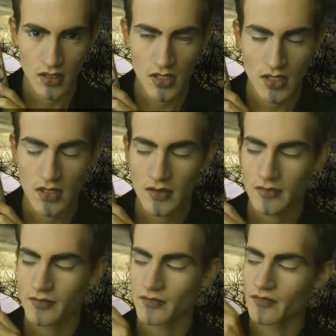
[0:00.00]

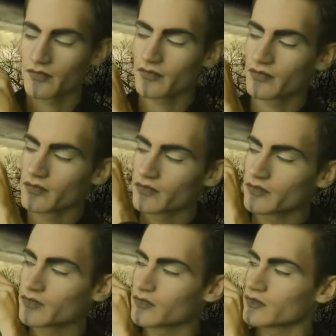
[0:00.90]

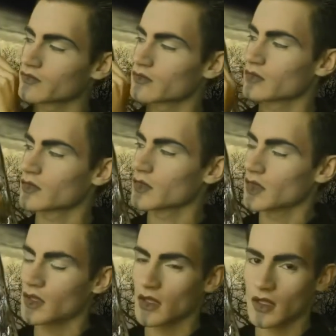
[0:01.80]

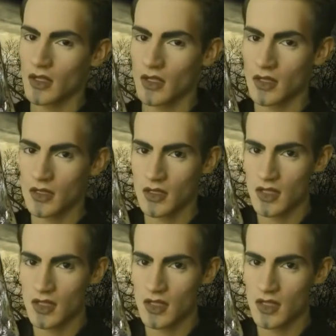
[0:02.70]
No one is speaking in this clip.